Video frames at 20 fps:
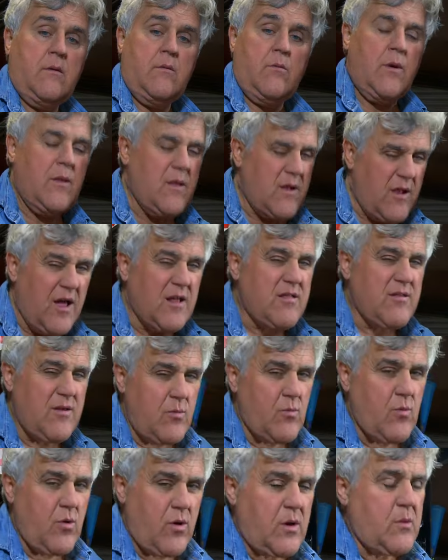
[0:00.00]
Well, the clock
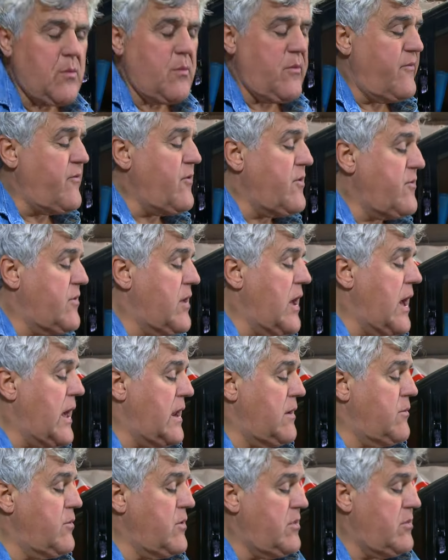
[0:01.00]
didn't work when we first got
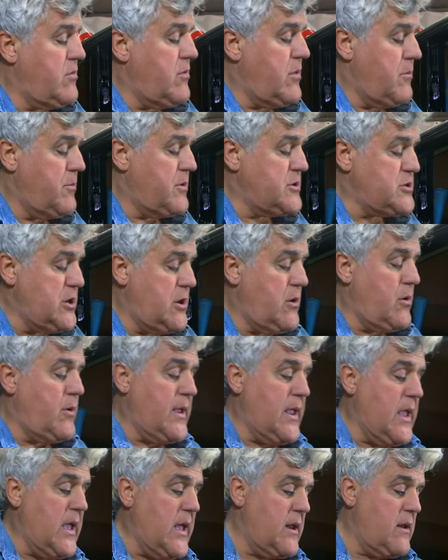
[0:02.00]
it, we, but you know,
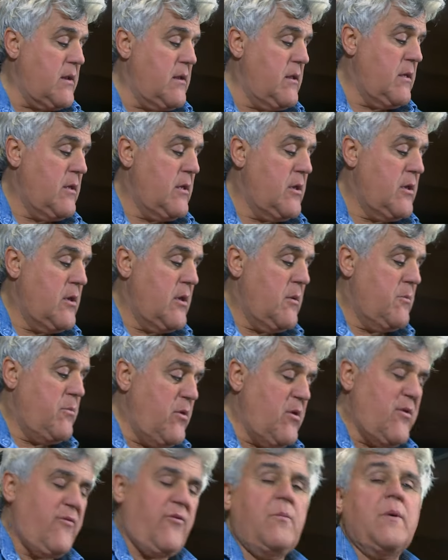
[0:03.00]
again,
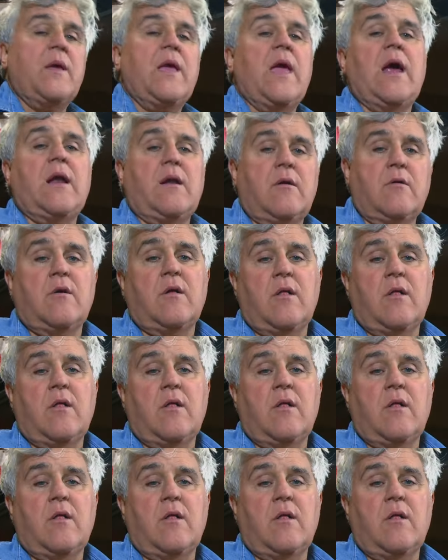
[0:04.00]
beautiful mechanical